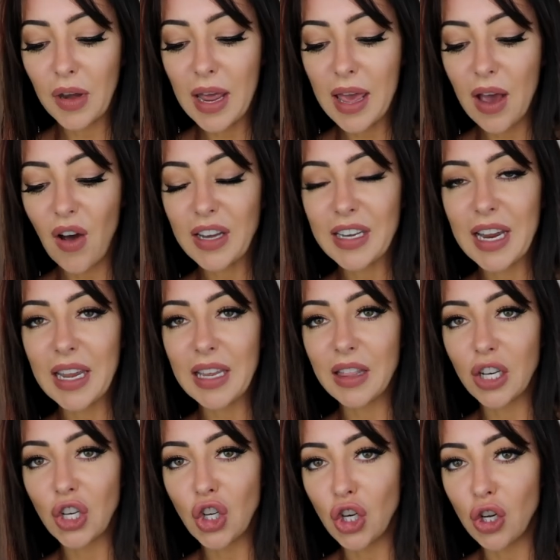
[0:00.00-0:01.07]
in it, I take
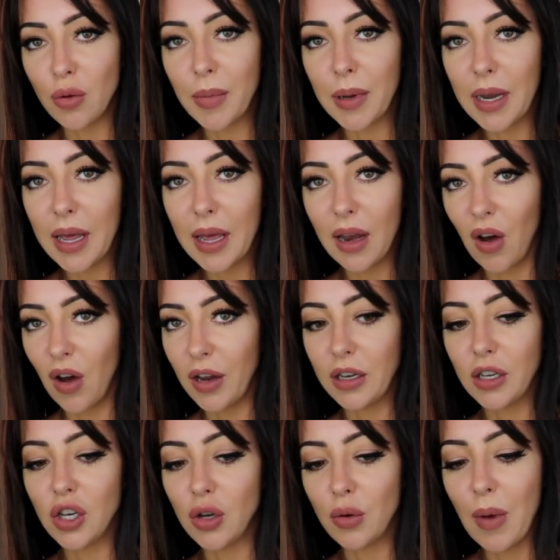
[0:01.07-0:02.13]
the tube in it, I
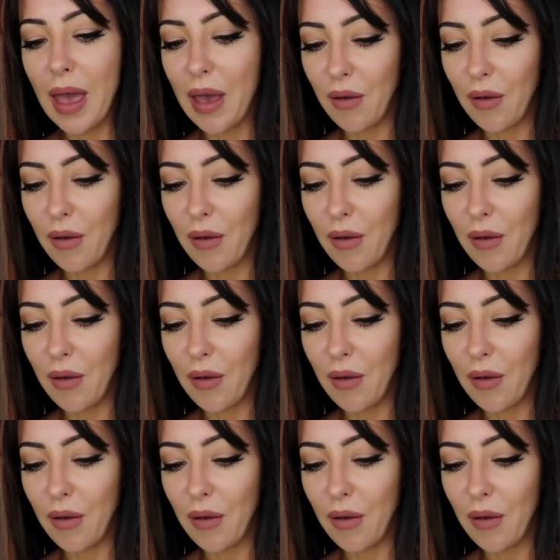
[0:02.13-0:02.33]
do